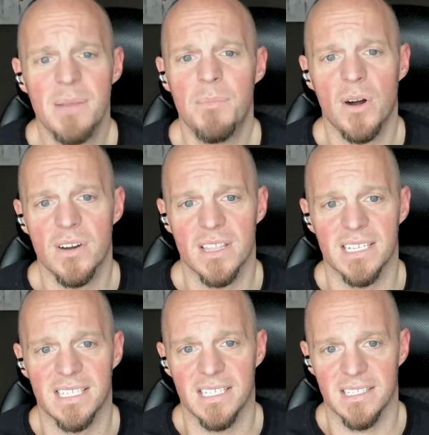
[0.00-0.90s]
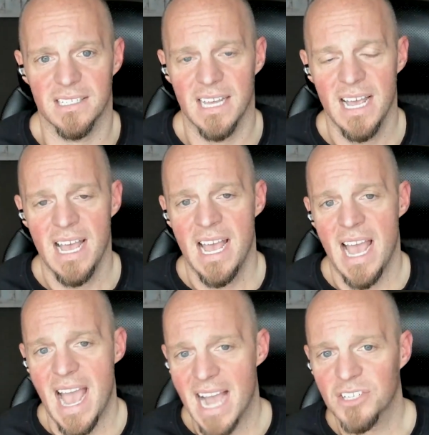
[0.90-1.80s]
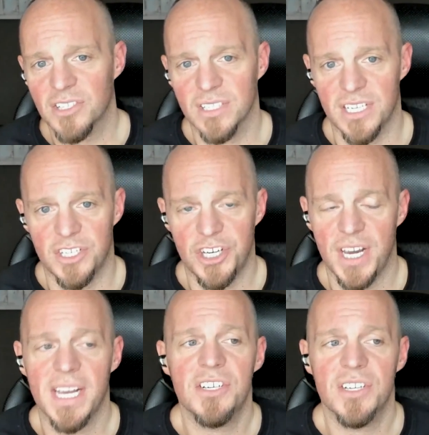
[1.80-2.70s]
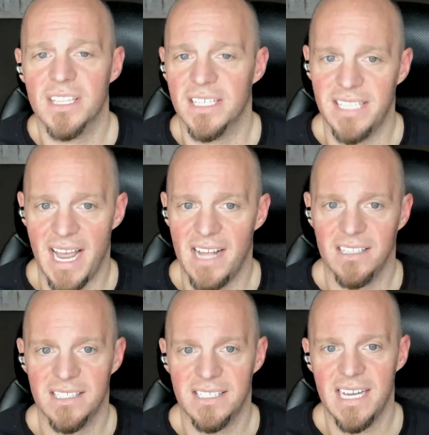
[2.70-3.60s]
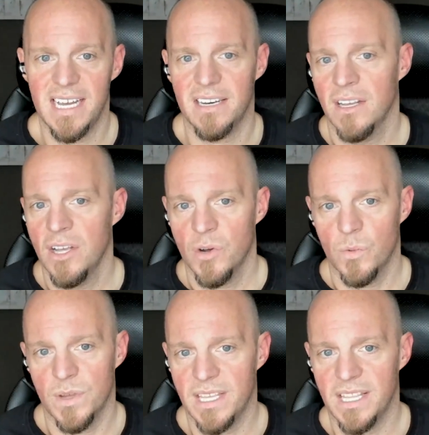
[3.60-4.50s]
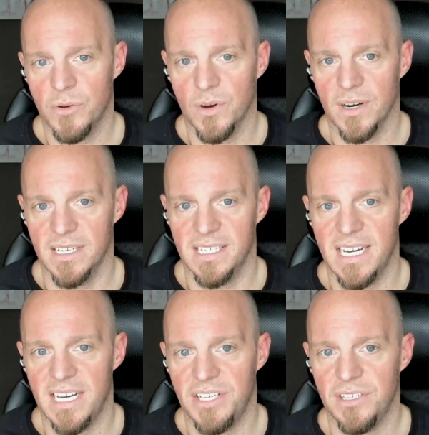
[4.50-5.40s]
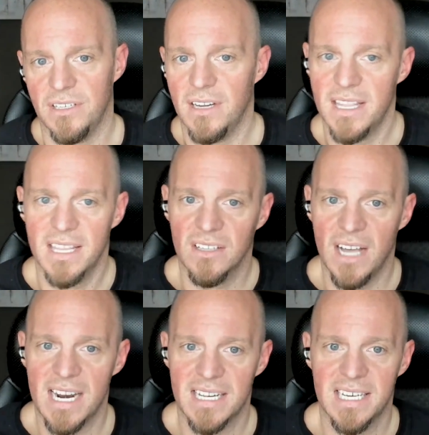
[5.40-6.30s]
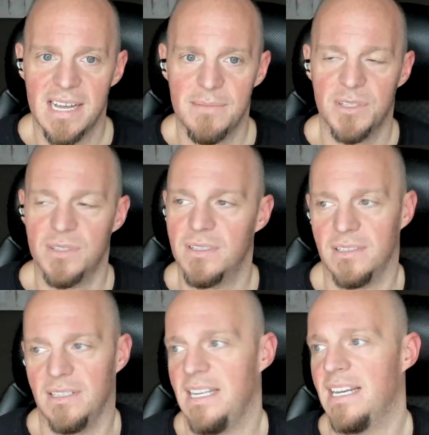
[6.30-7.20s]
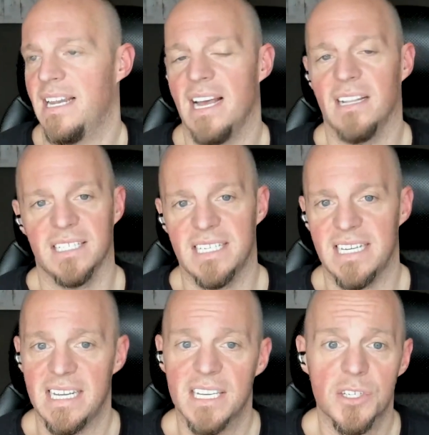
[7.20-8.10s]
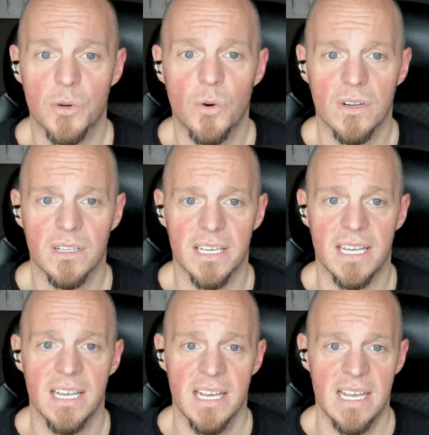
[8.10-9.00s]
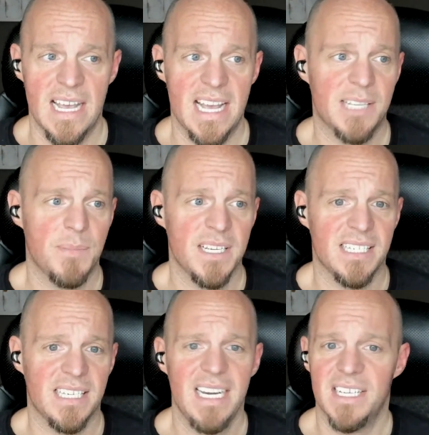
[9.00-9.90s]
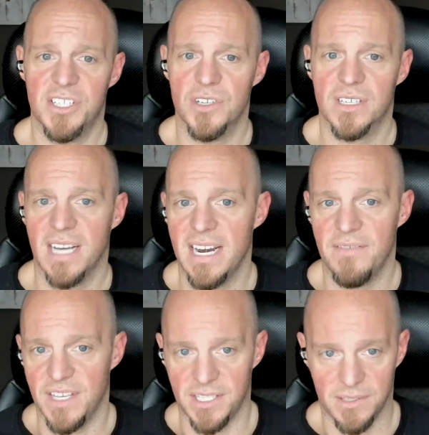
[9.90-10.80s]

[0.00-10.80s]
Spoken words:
part of this is actually changing the talent set within the organization. I think a lot of times in L&D historically, it's been seen as just kind of this